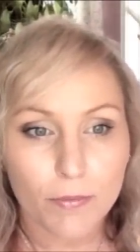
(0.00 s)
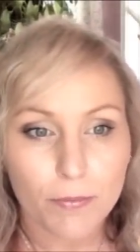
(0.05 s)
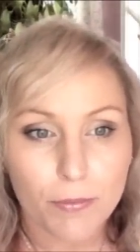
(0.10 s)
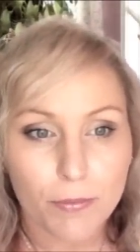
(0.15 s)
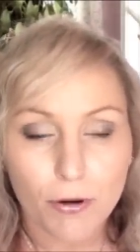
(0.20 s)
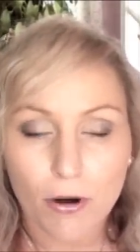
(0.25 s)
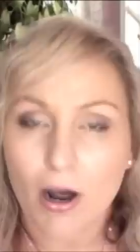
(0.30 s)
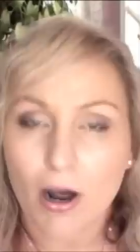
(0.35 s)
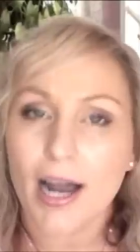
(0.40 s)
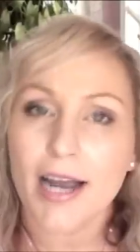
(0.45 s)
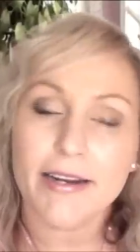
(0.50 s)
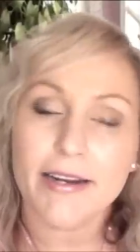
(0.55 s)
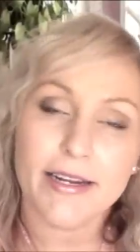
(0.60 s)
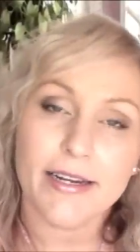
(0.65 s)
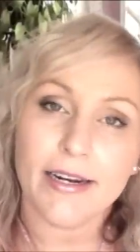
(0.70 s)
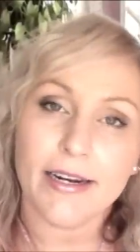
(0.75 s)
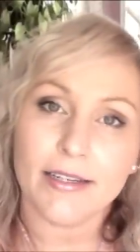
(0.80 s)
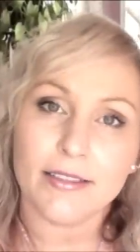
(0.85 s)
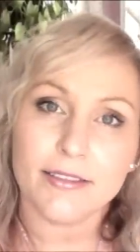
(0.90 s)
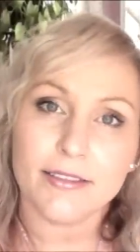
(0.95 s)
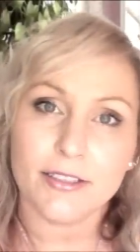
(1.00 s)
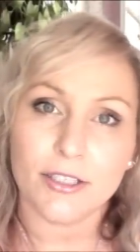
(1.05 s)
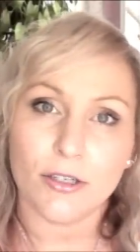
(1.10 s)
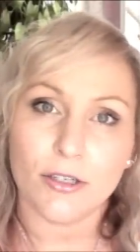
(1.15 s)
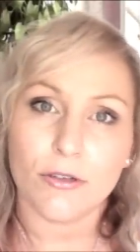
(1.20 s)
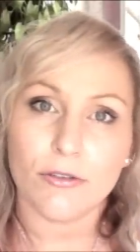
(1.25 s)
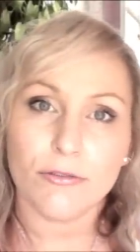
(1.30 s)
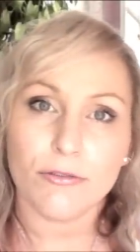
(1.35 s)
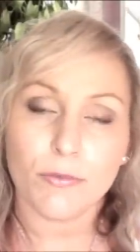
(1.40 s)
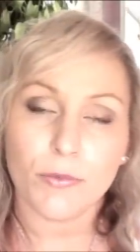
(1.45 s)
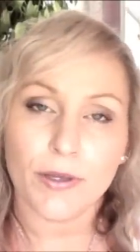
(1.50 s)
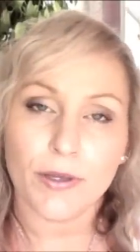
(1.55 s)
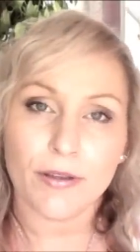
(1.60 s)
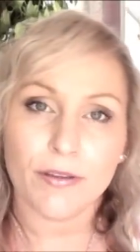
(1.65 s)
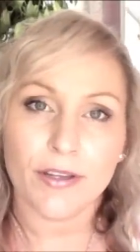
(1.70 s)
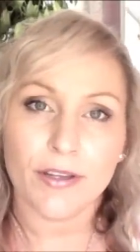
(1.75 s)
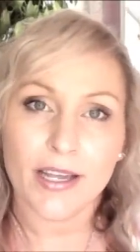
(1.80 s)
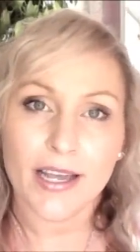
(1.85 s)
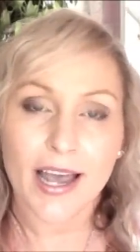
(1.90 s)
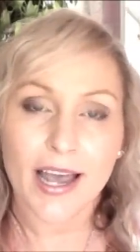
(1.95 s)
pride in ourselves,
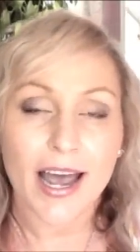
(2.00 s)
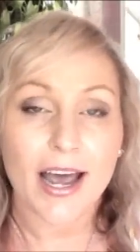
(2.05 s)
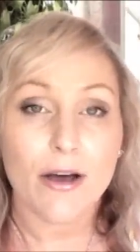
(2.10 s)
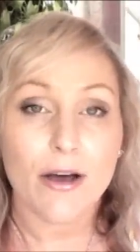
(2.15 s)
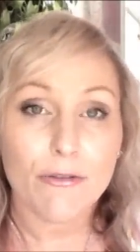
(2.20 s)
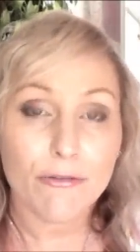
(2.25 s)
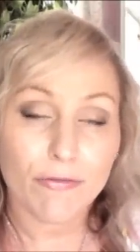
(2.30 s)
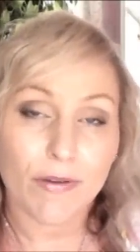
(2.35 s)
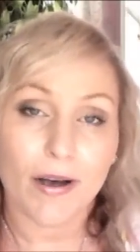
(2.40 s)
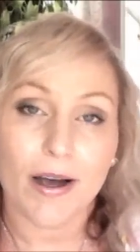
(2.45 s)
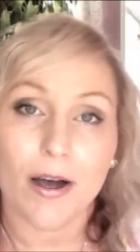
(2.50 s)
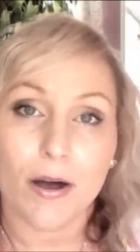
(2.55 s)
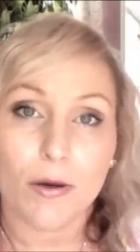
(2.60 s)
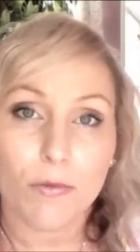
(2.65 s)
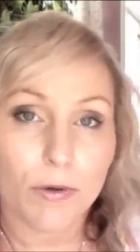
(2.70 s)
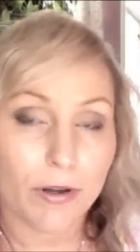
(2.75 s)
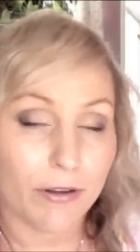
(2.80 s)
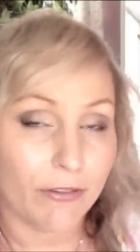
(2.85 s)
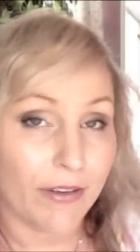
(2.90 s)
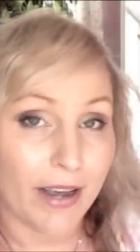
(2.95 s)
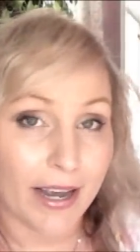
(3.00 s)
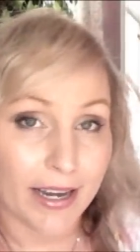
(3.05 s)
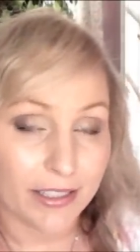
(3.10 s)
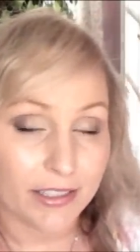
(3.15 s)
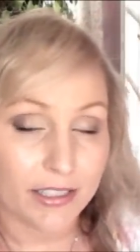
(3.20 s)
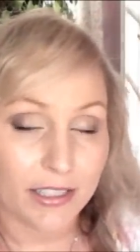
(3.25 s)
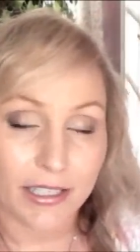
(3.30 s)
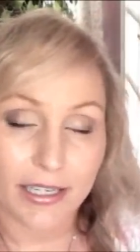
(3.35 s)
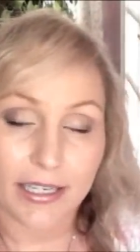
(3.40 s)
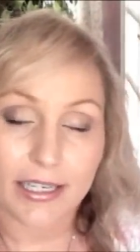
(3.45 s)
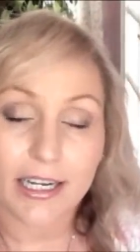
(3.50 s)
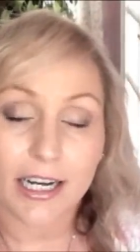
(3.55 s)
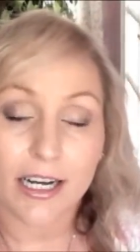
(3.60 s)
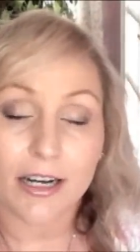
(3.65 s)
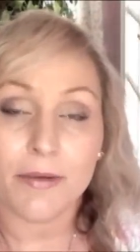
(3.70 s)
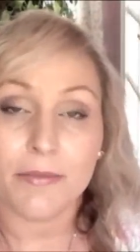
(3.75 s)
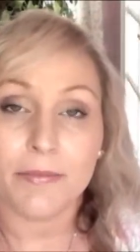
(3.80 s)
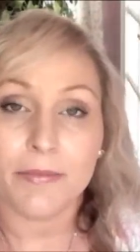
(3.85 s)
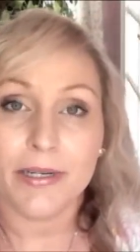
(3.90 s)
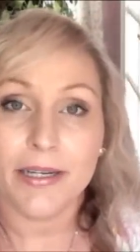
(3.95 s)
with how far we've actually
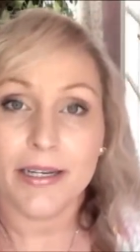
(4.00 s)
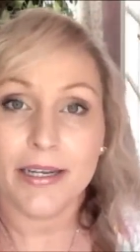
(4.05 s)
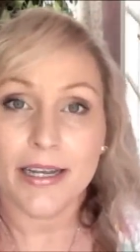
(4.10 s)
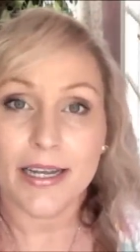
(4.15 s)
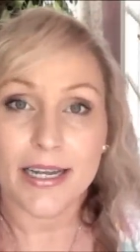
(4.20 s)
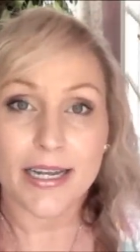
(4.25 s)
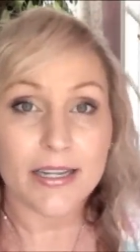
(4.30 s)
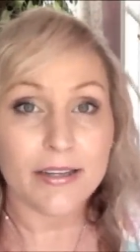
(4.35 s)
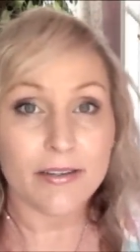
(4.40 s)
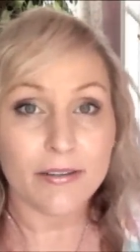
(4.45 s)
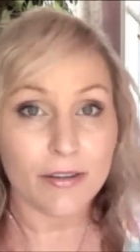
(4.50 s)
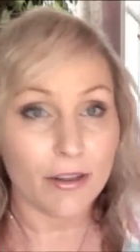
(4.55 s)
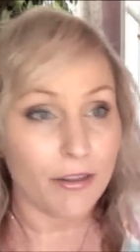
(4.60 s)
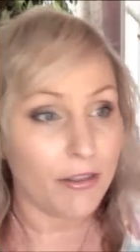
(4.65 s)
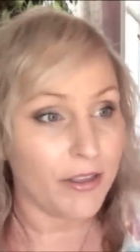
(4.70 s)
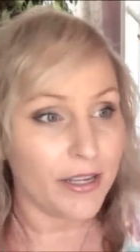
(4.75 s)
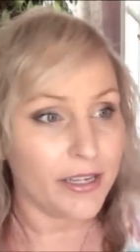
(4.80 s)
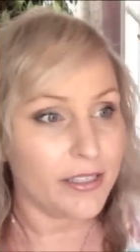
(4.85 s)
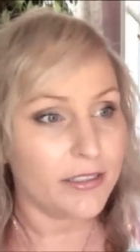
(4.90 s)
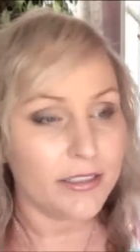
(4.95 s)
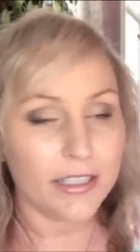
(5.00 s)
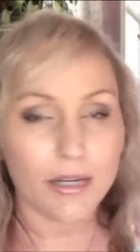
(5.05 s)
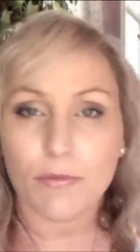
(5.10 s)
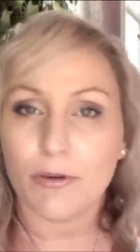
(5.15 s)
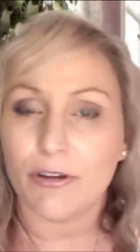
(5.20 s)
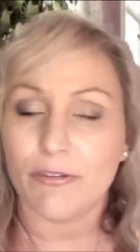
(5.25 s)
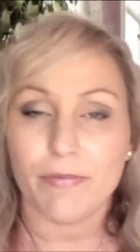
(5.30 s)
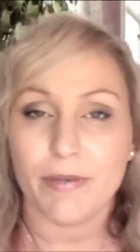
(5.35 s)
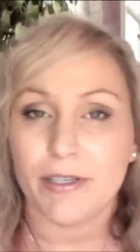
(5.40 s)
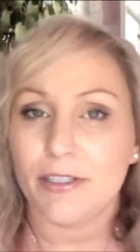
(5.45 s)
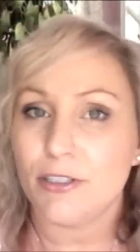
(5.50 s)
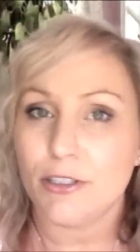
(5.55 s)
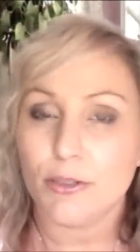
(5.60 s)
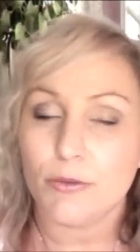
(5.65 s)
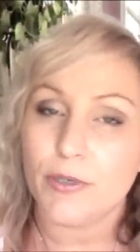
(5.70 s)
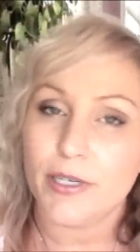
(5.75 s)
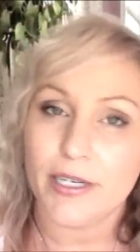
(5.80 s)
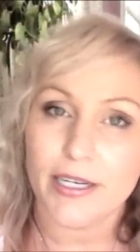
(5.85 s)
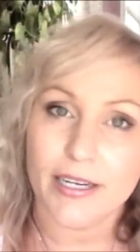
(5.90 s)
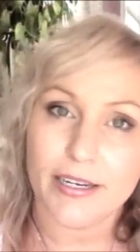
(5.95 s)
come in the things that we've been
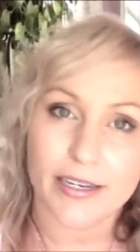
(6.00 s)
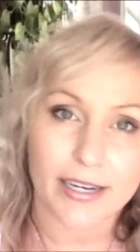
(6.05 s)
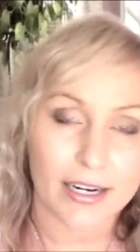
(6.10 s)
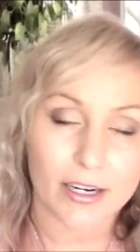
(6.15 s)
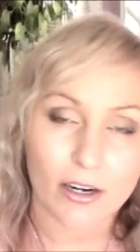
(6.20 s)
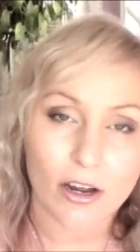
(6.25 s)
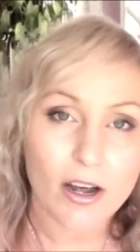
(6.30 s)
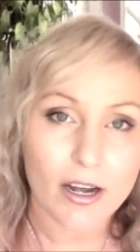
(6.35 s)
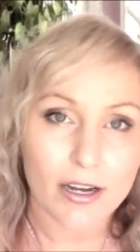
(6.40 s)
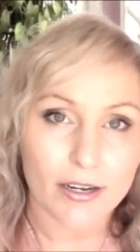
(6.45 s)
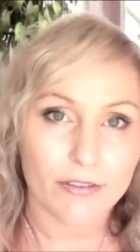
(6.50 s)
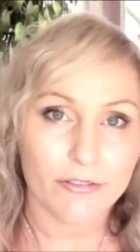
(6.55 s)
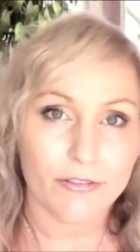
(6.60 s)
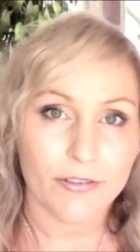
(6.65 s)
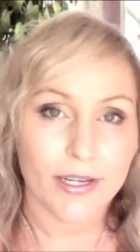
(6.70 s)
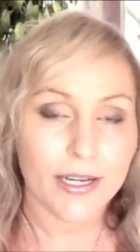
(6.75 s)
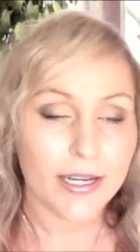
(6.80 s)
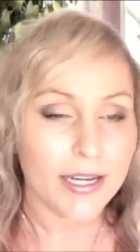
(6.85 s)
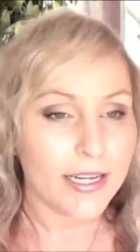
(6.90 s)
doing in our life.